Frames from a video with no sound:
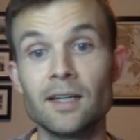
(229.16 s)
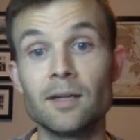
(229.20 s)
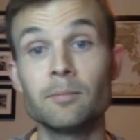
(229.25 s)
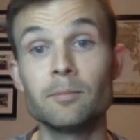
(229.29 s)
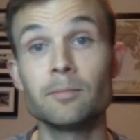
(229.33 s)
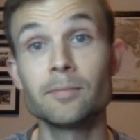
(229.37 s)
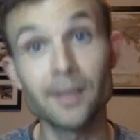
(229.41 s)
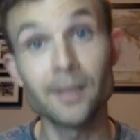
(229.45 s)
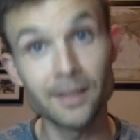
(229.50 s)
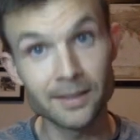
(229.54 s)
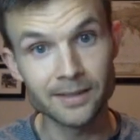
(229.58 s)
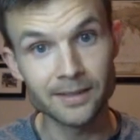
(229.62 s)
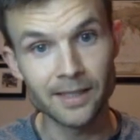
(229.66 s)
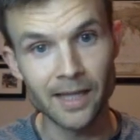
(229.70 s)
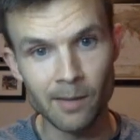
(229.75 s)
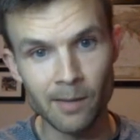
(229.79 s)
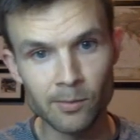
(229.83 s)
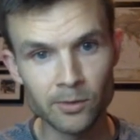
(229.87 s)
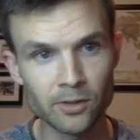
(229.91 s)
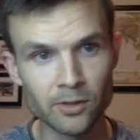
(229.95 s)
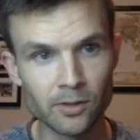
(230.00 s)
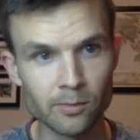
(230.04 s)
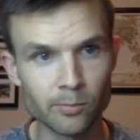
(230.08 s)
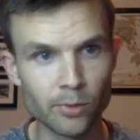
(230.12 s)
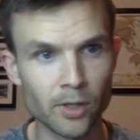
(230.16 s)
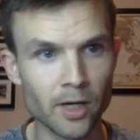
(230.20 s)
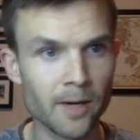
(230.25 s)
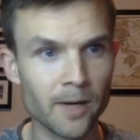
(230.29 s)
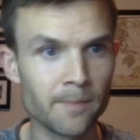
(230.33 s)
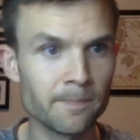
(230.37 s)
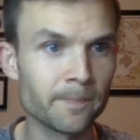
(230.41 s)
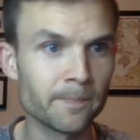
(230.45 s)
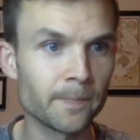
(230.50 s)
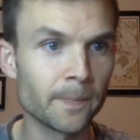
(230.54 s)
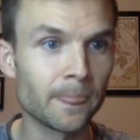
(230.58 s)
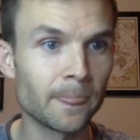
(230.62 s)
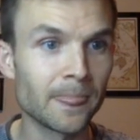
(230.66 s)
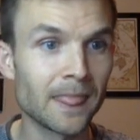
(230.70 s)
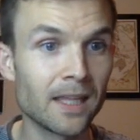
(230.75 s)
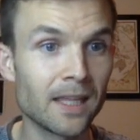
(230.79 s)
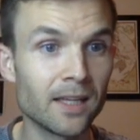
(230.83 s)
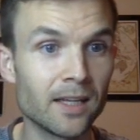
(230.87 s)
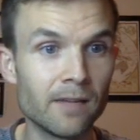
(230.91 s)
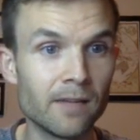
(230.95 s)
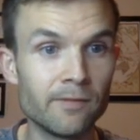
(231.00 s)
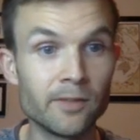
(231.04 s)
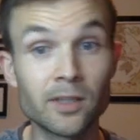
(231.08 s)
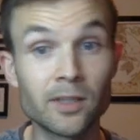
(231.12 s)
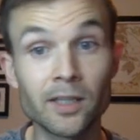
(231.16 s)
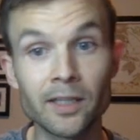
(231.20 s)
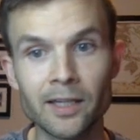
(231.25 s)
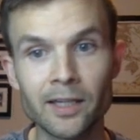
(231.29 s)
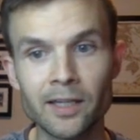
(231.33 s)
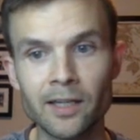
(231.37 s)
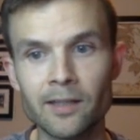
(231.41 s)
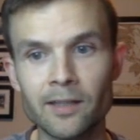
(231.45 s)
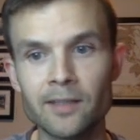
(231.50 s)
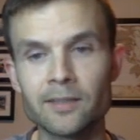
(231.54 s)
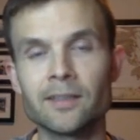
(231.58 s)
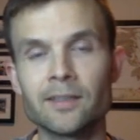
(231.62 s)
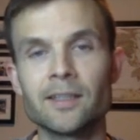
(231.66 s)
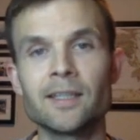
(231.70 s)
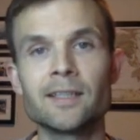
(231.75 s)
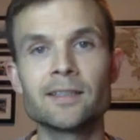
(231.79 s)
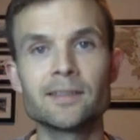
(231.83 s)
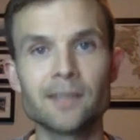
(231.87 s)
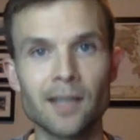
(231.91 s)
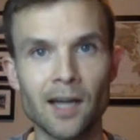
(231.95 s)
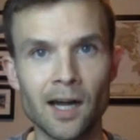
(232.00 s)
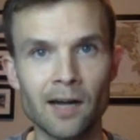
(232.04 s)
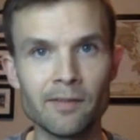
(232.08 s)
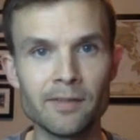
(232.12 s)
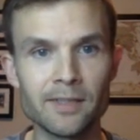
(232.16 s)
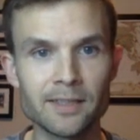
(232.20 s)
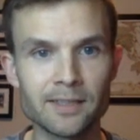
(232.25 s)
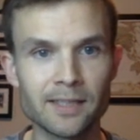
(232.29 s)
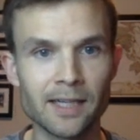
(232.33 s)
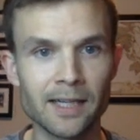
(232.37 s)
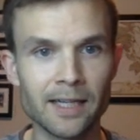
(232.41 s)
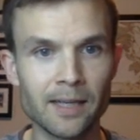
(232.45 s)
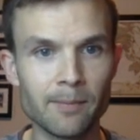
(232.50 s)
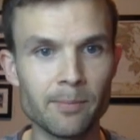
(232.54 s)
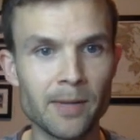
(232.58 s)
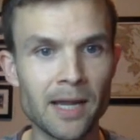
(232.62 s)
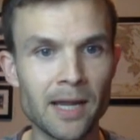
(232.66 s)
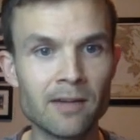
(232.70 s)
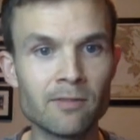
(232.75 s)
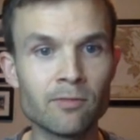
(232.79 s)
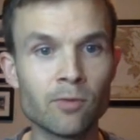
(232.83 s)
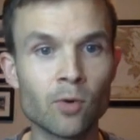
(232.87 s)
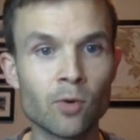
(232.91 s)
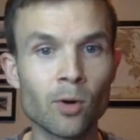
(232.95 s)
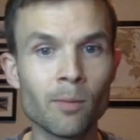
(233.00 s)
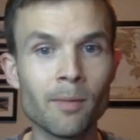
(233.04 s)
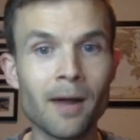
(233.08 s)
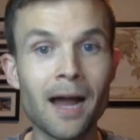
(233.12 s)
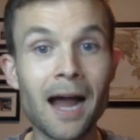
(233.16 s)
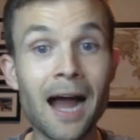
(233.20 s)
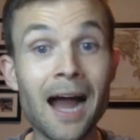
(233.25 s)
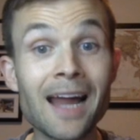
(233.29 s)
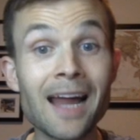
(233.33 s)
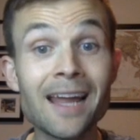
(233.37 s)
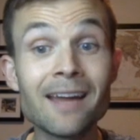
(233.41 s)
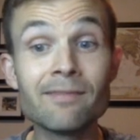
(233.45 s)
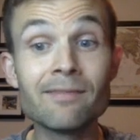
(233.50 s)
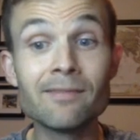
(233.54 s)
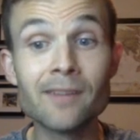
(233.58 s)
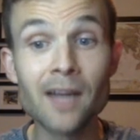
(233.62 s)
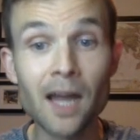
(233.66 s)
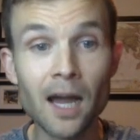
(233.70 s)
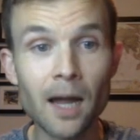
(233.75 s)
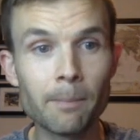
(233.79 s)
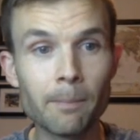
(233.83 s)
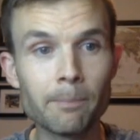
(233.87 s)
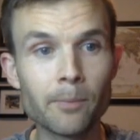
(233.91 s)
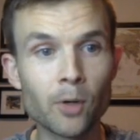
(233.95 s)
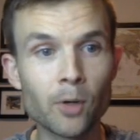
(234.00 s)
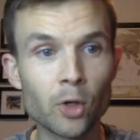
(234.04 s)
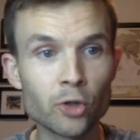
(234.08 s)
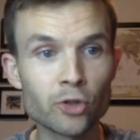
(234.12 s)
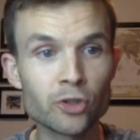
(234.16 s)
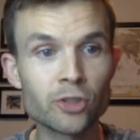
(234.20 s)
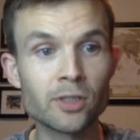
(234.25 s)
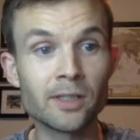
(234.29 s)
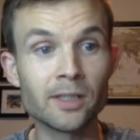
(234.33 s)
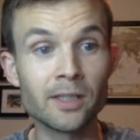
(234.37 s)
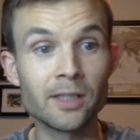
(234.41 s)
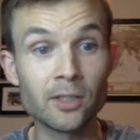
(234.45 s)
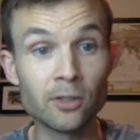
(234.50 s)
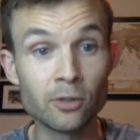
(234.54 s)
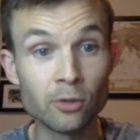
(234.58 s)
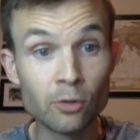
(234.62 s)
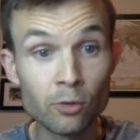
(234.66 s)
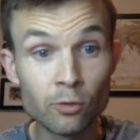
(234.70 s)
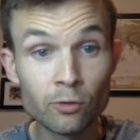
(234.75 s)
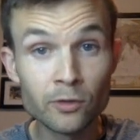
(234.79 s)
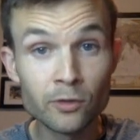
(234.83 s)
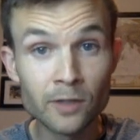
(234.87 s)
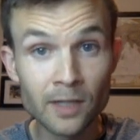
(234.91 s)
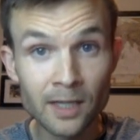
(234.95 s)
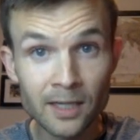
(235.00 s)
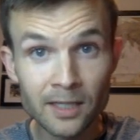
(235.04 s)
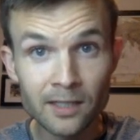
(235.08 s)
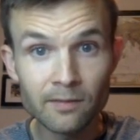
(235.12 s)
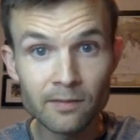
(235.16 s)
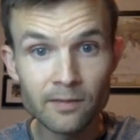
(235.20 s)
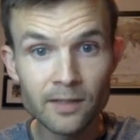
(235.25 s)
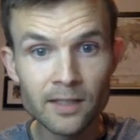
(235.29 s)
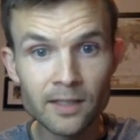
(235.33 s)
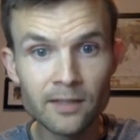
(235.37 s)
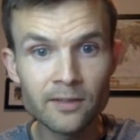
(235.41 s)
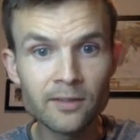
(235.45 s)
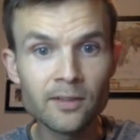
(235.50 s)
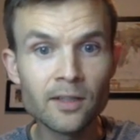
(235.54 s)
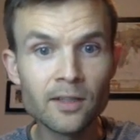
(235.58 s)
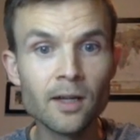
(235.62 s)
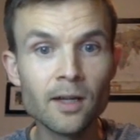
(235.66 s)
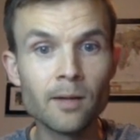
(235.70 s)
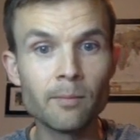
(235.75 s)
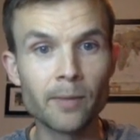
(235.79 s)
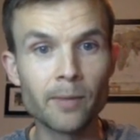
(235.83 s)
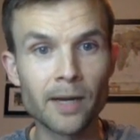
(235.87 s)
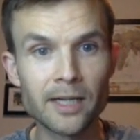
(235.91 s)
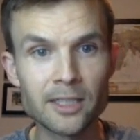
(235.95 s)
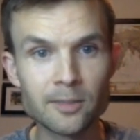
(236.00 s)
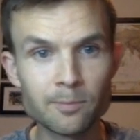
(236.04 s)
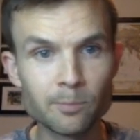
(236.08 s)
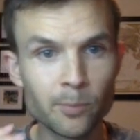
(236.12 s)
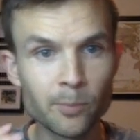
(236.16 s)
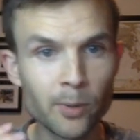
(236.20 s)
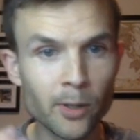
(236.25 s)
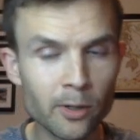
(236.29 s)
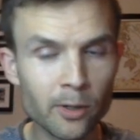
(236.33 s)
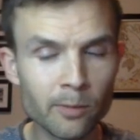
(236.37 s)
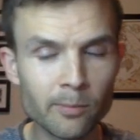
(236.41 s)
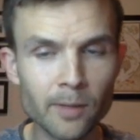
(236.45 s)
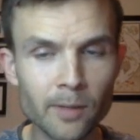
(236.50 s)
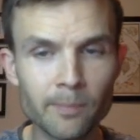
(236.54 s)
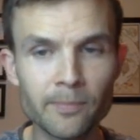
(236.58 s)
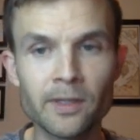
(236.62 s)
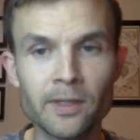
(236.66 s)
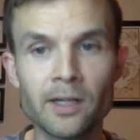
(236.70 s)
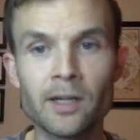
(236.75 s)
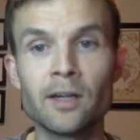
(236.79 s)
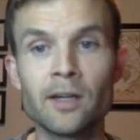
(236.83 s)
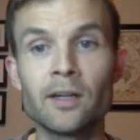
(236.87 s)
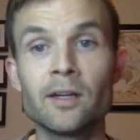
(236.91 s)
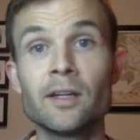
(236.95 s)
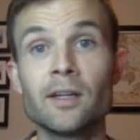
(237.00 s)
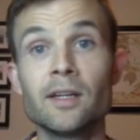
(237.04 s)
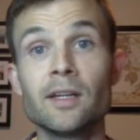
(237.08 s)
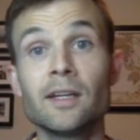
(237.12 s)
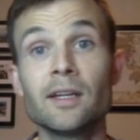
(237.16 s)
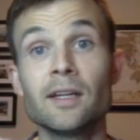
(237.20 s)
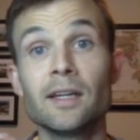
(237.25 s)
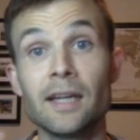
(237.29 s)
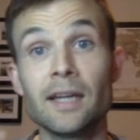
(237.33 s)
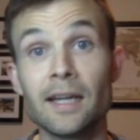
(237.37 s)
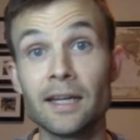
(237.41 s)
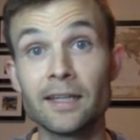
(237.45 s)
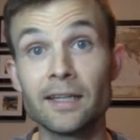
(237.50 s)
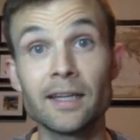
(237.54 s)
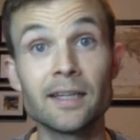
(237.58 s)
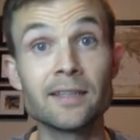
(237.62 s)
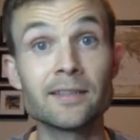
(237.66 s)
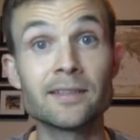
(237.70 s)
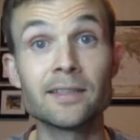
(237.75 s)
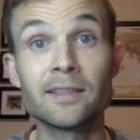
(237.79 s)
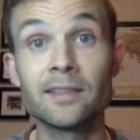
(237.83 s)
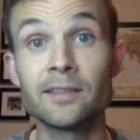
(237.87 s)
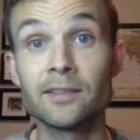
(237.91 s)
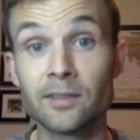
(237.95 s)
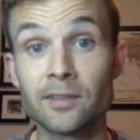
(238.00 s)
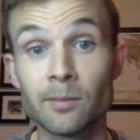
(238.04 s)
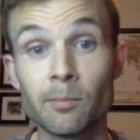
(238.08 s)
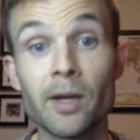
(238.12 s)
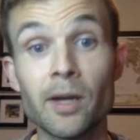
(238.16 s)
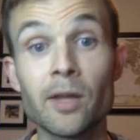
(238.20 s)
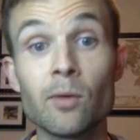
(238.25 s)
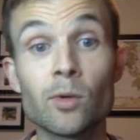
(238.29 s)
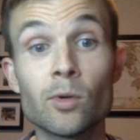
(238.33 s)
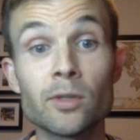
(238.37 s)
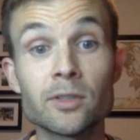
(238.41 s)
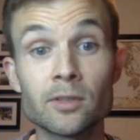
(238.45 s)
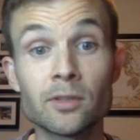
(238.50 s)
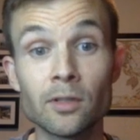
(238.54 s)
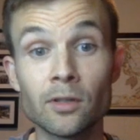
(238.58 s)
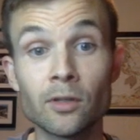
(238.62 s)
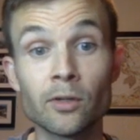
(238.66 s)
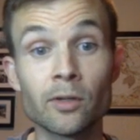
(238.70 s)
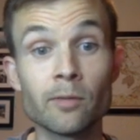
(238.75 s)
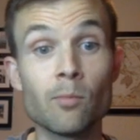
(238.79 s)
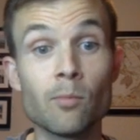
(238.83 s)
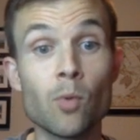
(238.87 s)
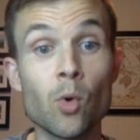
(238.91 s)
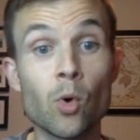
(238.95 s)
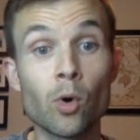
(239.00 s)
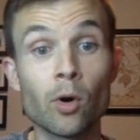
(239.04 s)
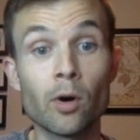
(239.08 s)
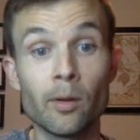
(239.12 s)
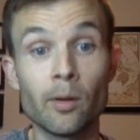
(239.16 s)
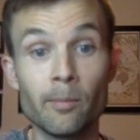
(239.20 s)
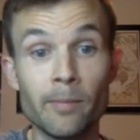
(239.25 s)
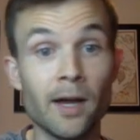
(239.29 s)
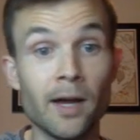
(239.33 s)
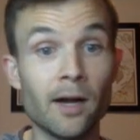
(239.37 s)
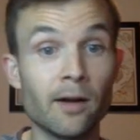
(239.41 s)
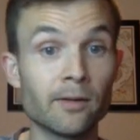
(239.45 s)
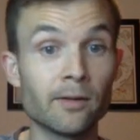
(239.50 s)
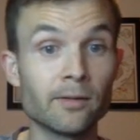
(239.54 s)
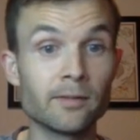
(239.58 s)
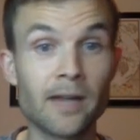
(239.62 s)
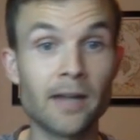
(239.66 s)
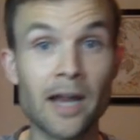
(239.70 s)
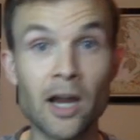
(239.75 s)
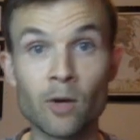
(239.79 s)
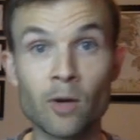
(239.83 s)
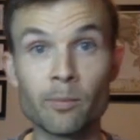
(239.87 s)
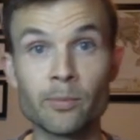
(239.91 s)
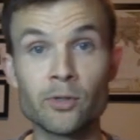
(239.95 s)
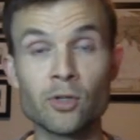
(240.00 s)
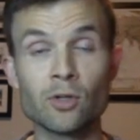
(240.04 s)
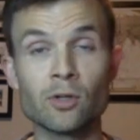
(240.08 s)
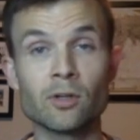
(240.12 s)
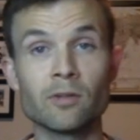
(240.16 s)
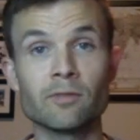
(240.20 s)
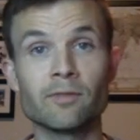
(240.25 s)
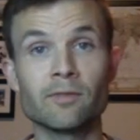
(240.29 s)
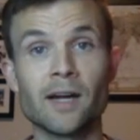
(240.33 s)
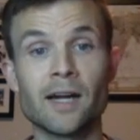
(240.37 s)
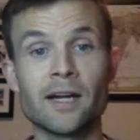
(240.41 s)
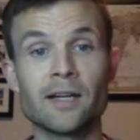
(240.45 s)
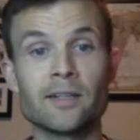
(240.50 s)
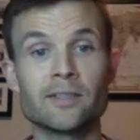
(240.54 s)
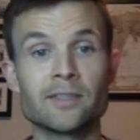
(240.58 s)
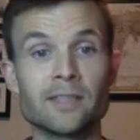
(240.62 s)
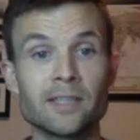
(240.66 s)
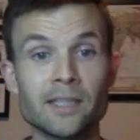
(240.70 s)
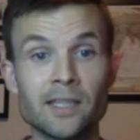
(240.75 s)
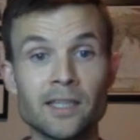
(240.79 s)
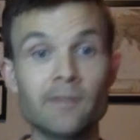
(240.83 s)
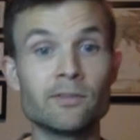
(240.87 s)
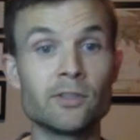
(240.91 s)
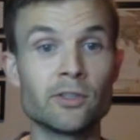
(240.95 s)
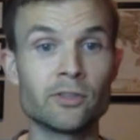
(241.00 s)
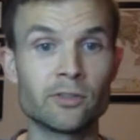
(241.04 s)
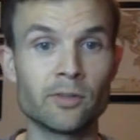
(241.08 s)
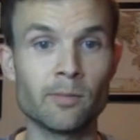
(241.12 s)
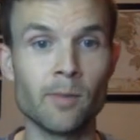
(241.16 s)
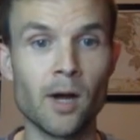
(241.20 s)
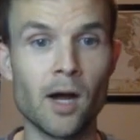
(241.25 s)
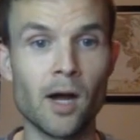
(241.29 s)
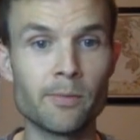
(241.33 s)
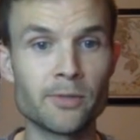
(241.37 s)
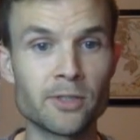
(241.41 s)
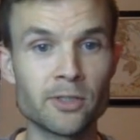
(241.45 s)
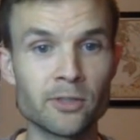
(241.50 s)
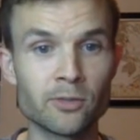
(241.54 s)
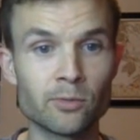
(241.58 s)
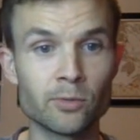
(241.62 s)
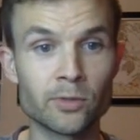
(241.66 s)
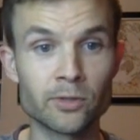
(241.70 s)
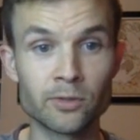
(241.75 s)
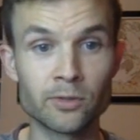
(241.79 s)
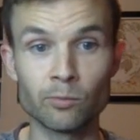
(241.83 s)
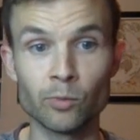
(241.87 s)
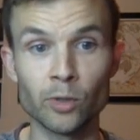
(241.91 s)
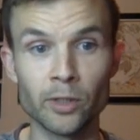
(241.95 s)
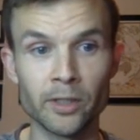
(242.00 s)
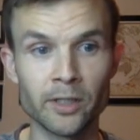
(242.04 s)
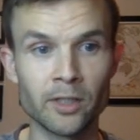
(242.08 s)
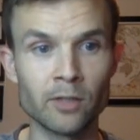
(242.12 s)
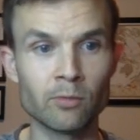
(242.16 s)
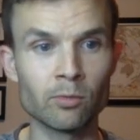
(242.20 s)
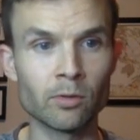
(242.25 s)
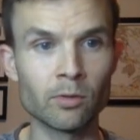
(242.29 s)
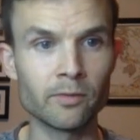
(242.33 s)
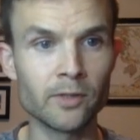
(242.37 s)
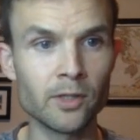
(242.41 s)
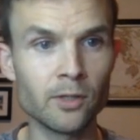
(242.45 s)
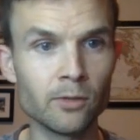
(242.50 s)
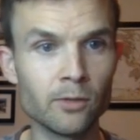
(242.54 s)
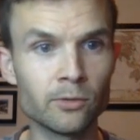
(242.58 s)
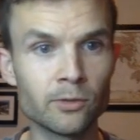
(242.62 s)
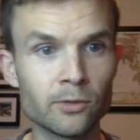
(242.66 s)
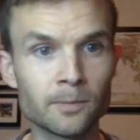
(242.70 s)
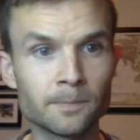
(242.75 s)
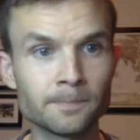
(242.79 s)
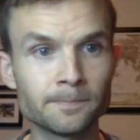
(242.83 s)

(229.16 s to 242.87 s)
plus Amazon Prime. If you click any of these links, obviously I get paid for them. I have not personally used any of these, but I just put them up there in case somebody wants to learn more about air purifiers, and it gives you some options with some really good reviews.